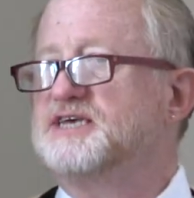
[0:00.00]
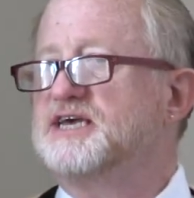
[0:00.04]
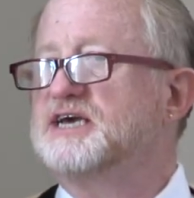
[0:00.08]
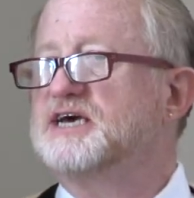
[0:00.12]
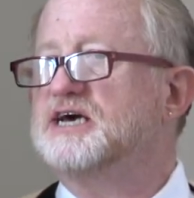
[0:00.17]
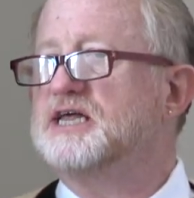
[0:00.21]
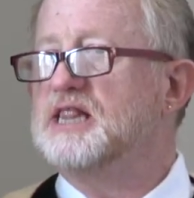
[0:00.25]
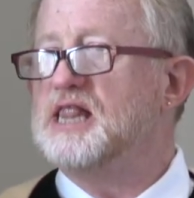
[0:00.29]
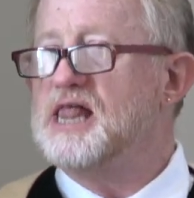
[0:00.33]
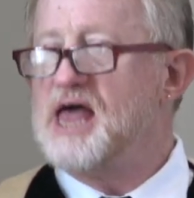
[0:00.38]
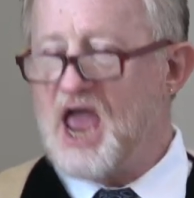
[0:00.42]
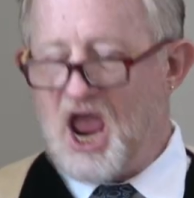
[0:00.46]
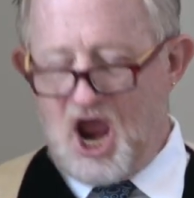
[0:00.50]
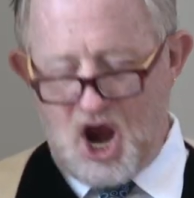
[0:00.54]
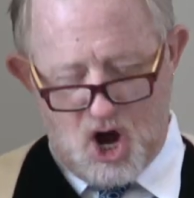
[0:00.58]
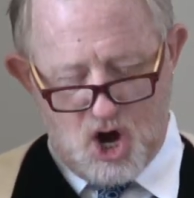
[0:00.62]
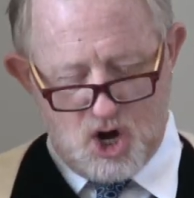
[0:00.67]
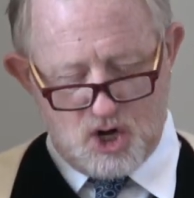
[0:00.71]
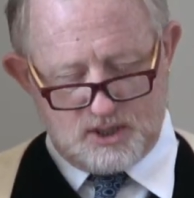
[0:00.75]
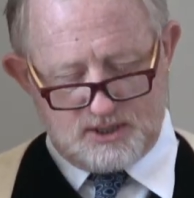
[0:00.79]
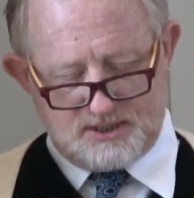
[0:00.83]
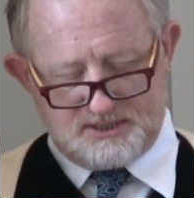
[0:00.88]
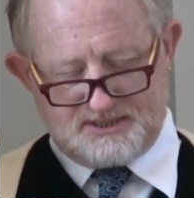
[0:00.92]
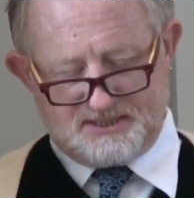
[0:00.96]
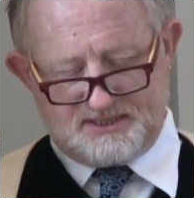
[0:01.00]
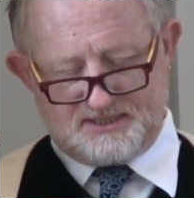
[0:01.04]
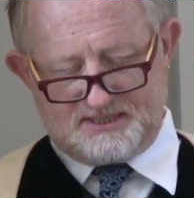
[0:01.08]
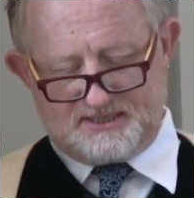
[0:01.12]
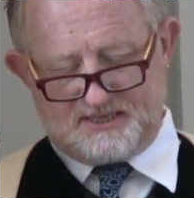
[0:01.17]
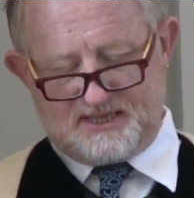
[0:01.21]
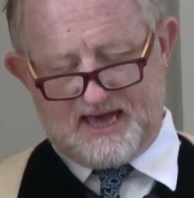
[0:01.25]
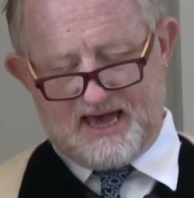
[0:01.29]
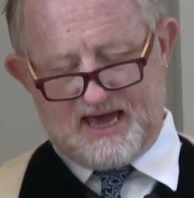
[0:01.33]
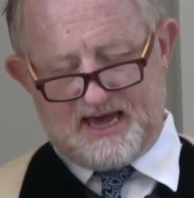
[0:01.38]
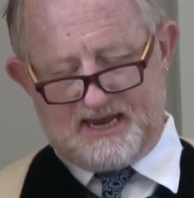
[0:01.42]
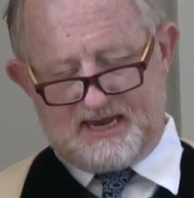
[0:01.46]
declares
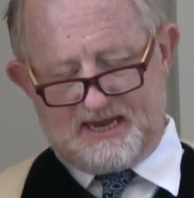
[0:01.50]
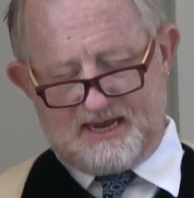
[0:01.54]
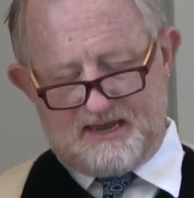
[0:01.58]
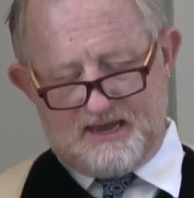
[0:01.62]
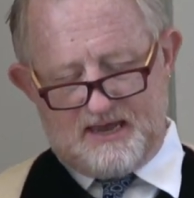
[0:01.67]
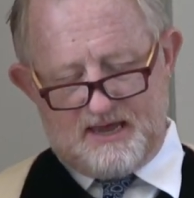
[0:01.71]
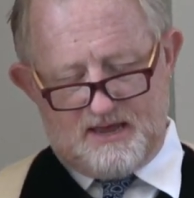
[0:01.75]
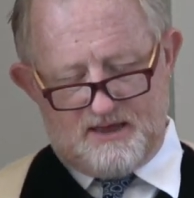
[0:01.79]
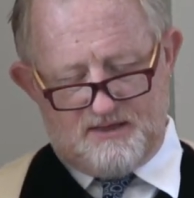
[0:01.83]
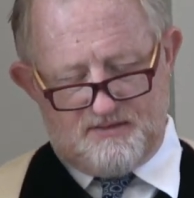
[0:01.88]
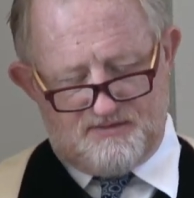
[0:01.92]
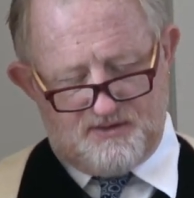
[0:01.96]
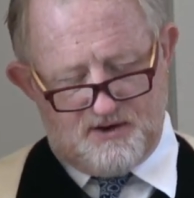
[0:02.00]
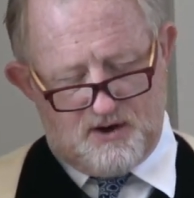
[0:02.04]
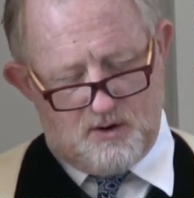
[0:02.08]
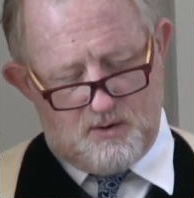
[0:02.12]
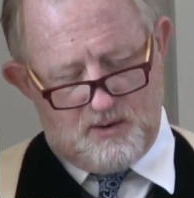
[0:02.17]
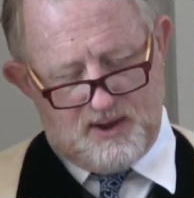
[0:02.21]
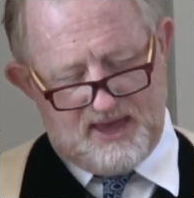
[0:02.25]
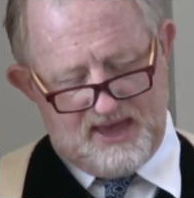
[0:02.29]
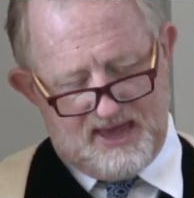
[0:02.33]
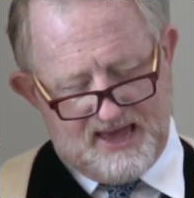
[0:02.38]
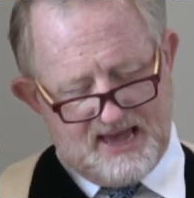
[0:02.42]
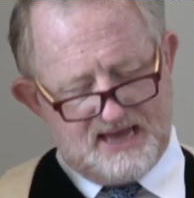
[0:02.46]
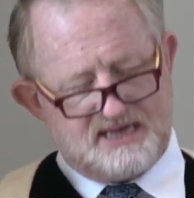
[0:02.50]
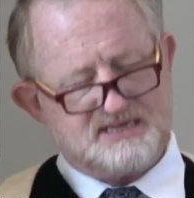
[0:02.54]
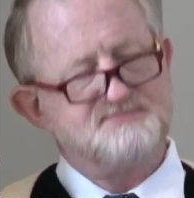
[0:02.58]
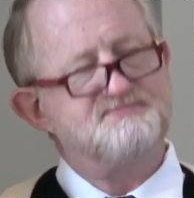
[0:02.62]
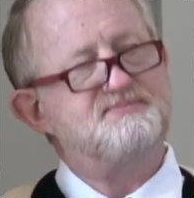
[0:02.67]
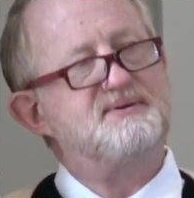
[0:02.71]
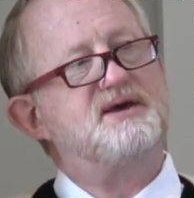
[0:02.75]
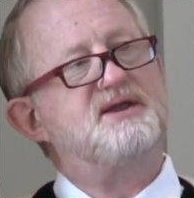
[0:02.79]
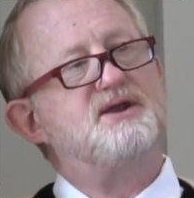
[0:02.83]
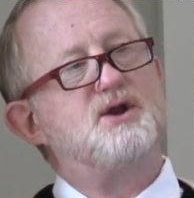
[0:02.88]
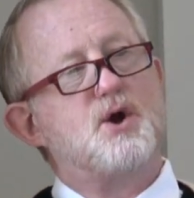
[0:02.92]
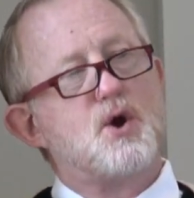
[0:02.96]
that though he has
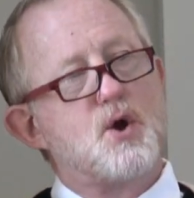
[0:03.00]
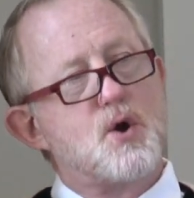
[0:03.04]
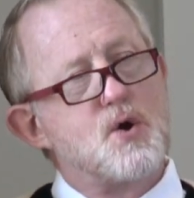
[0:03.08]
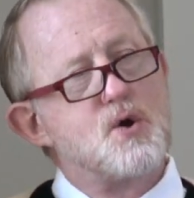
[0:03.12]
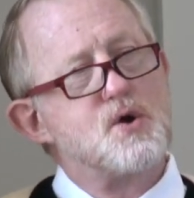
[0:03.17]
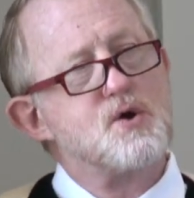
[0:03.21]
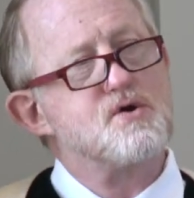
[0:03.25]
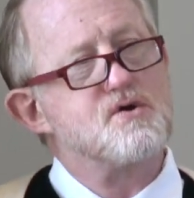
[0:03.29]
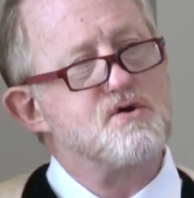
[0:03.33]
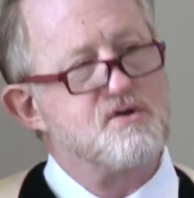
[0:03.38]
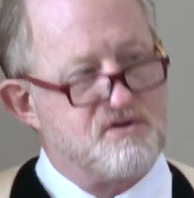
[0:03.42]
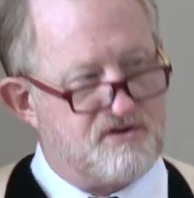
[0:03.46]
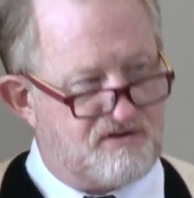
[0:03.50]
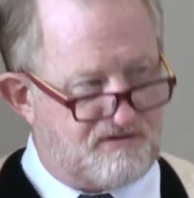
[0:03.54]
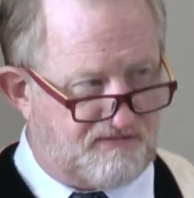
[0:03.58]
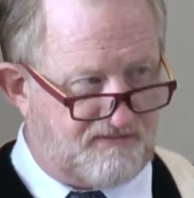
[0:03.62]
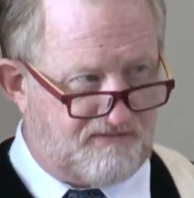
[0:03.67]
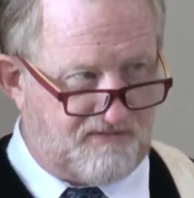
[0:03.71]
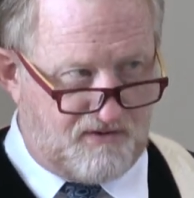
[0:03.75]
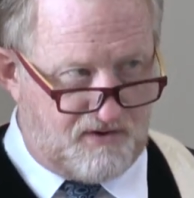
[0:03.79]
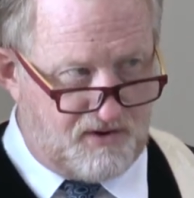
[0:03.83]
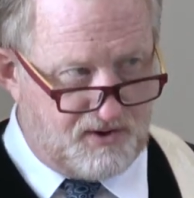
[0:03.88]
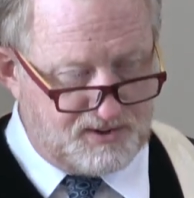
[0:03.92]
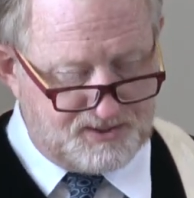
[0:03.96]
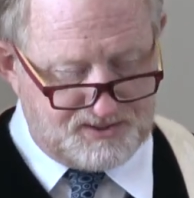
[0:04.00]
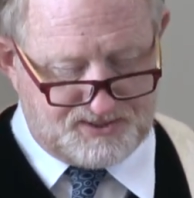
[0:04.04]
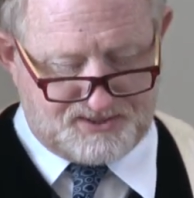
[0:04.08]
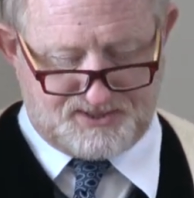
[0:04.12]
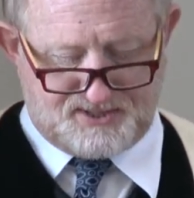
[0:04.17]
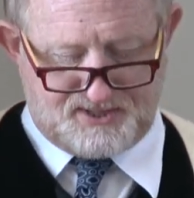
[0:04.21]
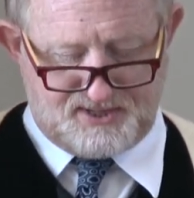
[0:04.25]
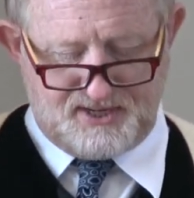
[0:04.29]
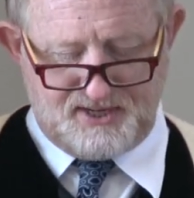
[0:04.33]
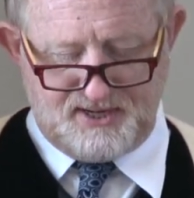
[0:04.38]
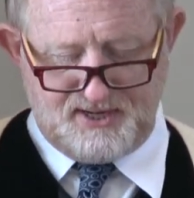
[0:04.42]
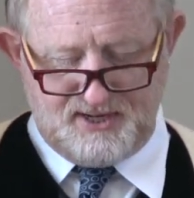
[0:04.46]
been heard
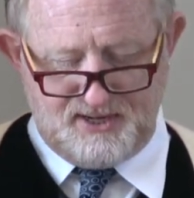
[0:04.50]
first,